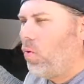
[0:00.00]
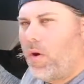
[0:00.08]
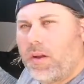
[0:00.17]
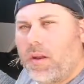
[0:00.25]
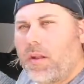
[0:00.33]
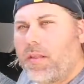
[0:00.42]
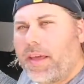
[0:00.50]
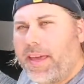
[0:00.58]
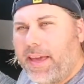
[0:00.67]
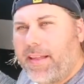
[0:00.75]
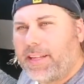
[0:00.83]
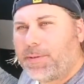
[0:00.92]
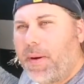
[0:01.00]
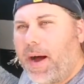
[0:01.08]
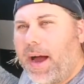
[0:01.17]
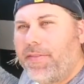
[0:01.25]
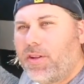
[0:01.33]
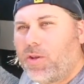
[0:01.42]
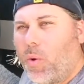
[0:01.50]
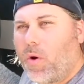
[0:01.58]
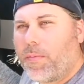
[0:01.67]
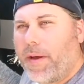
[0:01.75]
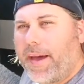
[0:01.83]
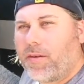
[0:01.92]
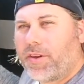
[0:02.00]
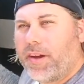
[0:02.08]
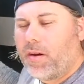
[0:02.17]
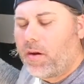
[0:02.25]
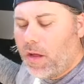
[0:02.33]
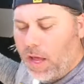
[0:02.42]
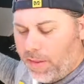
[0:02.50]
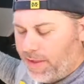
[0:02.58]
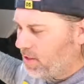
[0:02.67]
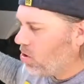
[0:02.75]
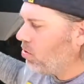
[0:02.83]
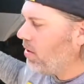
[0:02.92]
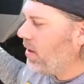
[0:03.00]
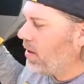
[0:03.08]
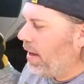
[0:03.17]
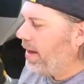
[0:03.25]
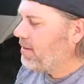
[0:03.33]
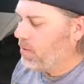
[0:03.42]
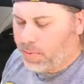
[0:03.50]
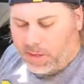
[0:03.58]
one that's behind the door panel here that's holding the glass in